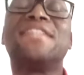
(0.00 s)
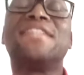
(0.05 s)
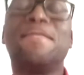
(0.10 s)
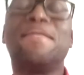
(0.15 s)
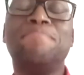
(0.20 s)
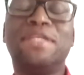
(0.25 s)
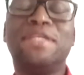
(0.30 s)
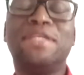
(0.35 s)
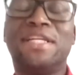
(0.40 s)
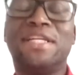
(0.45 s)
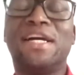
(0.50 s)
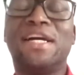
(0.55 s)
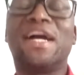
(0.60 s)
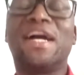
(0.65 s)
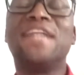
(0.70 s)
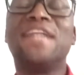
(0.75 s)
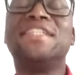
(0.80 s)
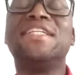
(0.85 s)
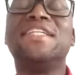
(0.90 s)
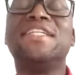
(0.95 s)
meeting,
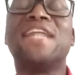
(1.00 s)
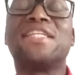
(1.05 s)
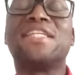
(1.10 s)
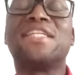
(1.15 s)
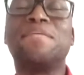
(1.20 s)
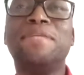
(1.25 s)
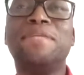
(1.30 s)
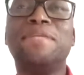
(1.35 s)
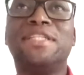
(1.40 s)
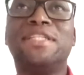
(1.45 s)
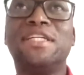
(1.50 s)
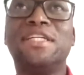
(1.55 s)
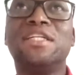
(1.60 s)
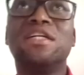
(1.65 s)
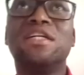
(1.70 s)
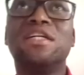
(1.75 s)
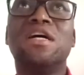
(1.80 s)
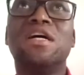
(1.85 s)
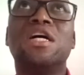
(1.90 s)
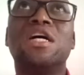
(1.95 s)
credit industry meeting,
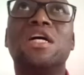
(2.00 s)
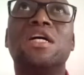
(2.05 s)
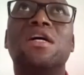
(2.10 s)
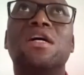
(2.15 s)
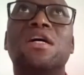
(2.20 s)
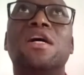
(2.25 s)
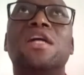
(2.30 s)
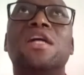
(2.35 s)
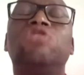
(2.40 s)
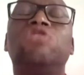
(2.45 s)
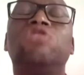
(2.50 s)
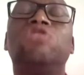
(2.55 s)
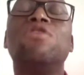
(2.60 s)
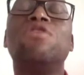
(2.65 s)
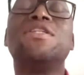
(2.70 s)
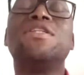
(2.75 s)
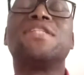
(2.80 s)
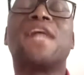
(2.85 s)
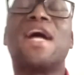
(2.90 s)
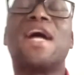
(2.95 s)
to
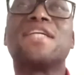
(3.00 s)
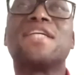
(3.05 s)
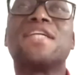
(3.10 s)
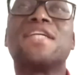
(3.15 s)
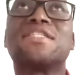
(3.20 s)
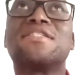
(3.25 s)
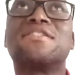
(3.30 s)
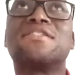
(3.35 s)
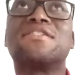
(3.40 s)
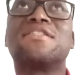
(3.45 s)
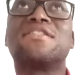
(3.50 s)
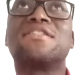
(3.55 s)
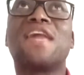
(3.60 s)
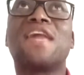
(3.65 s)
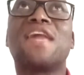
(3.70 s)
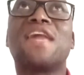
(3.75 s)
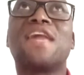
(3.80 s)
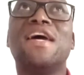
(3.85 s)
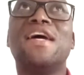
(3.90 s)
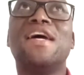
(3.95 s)
discuss
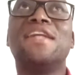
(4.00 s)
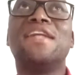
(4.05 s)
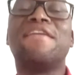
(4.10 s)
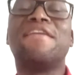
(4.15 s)
the the